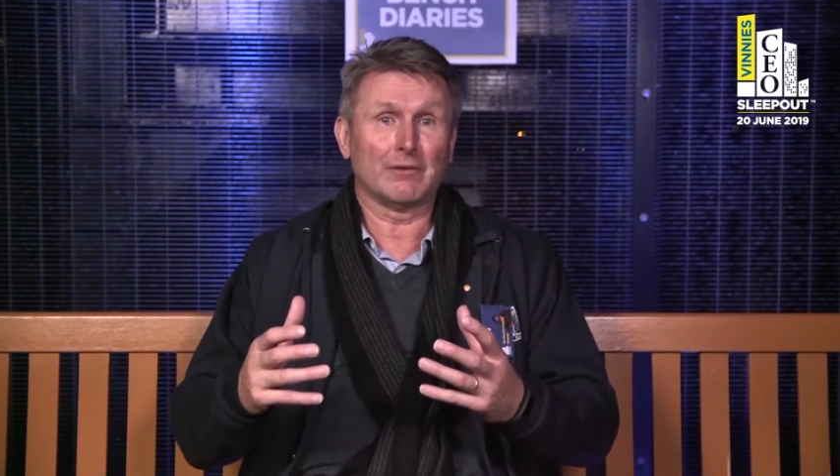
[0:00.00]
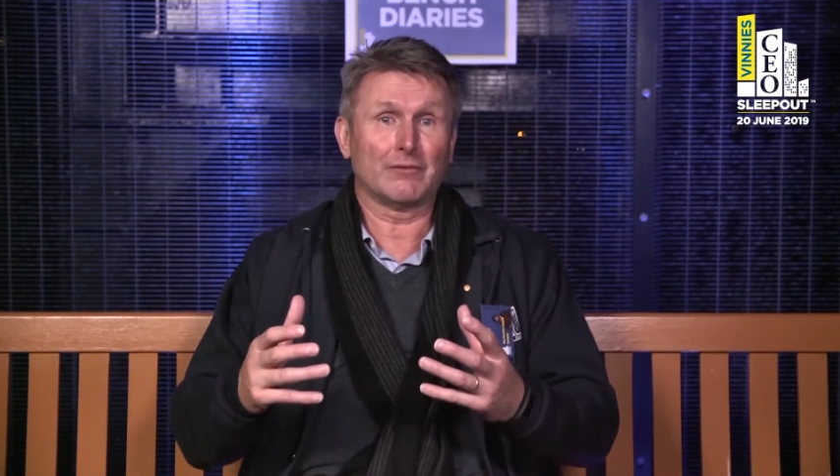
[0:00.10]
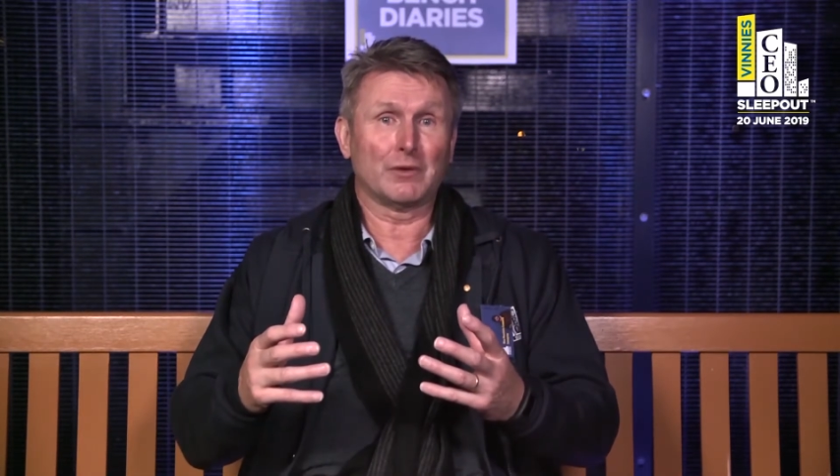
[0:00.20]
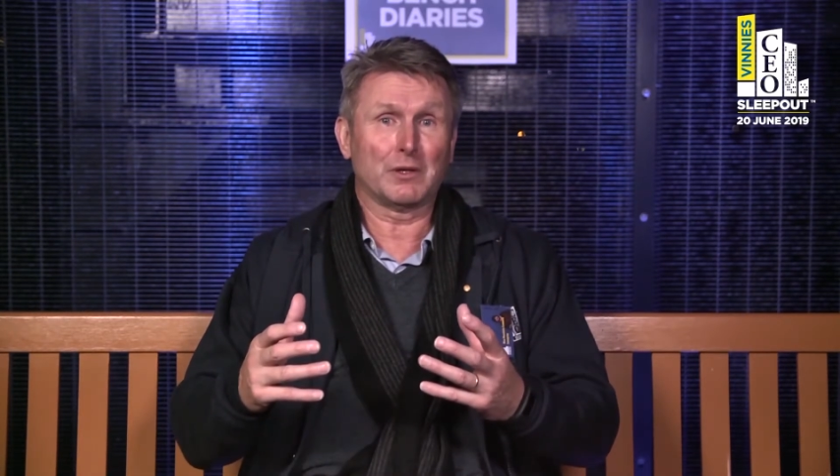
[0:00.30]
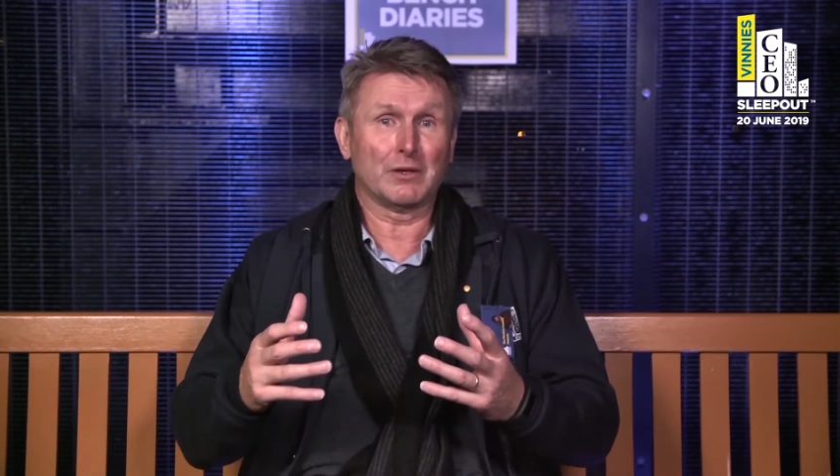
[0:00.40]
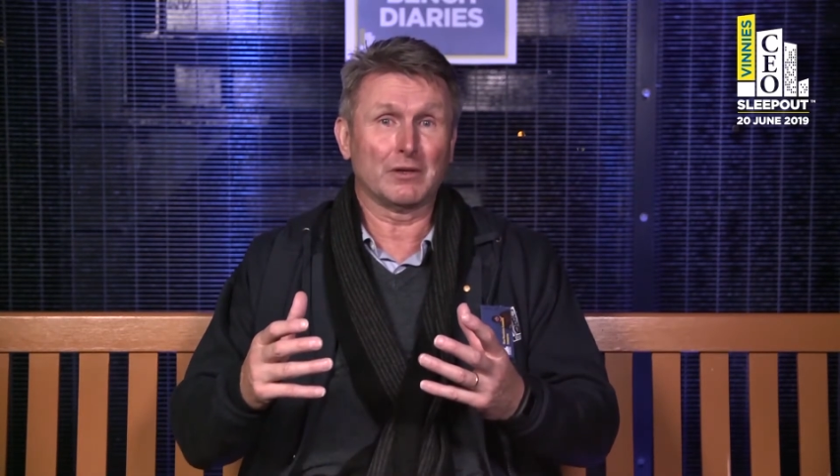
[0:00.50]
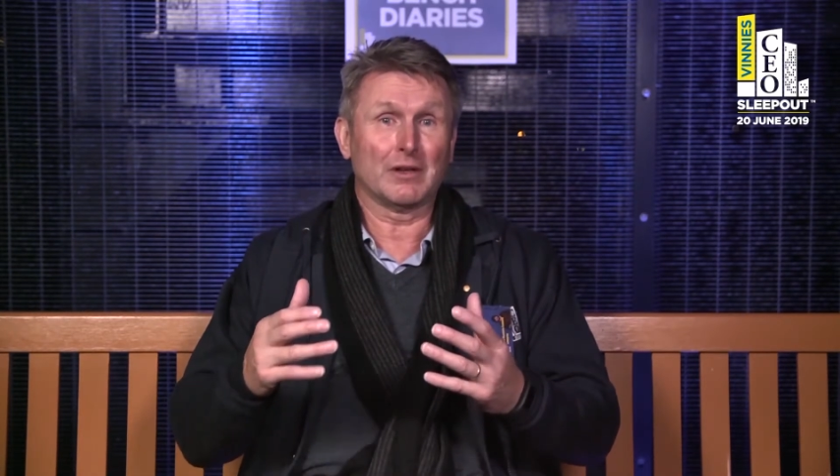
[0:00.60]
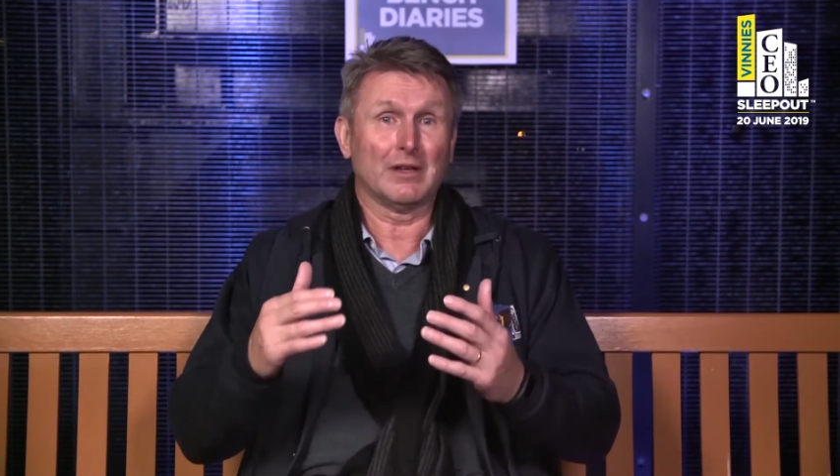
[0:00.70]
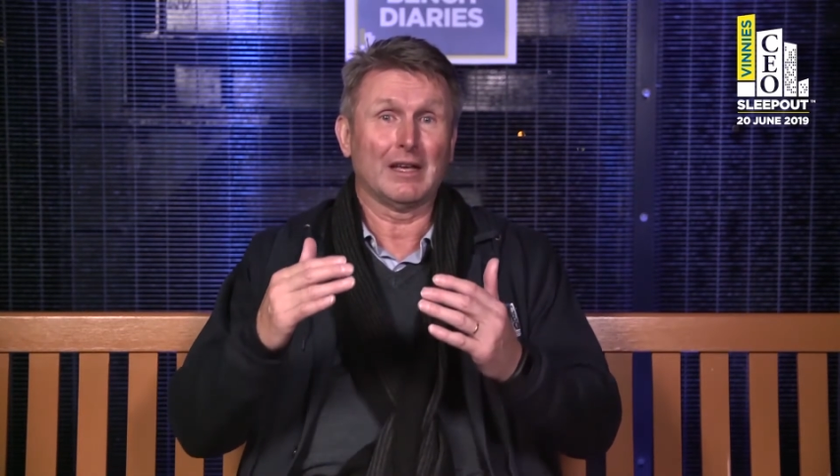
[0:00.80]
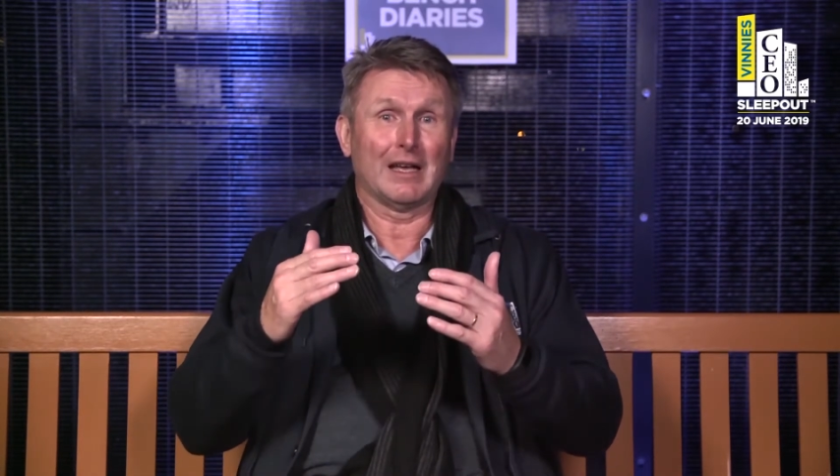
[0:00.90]
if we could
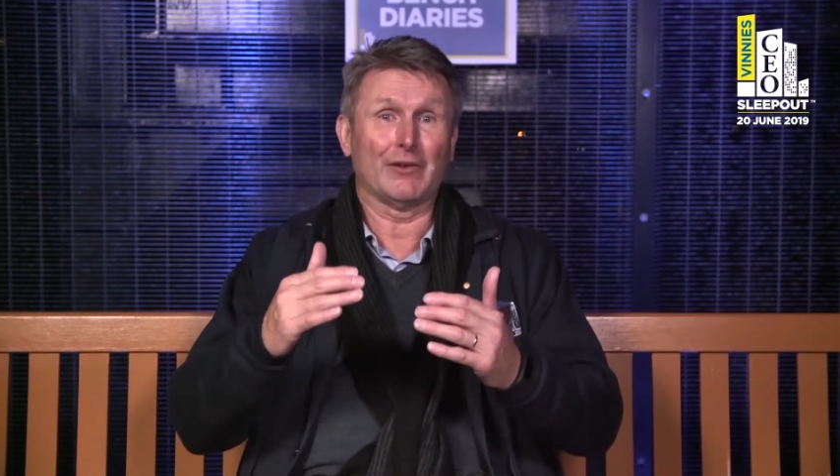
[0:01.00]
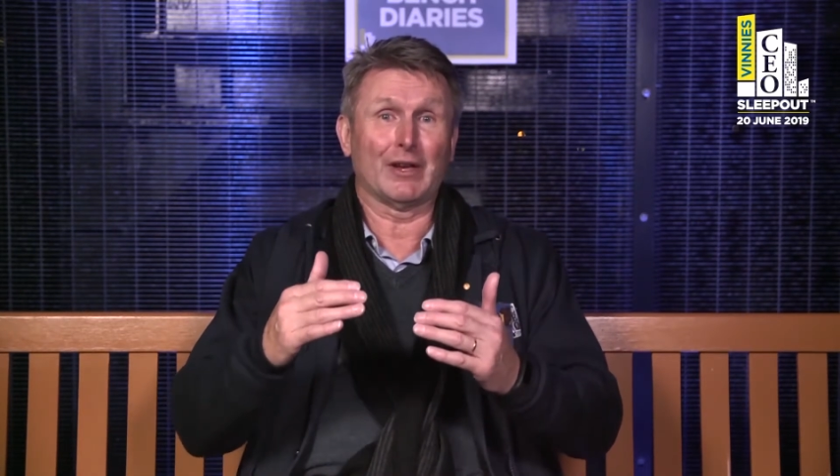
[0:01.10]
have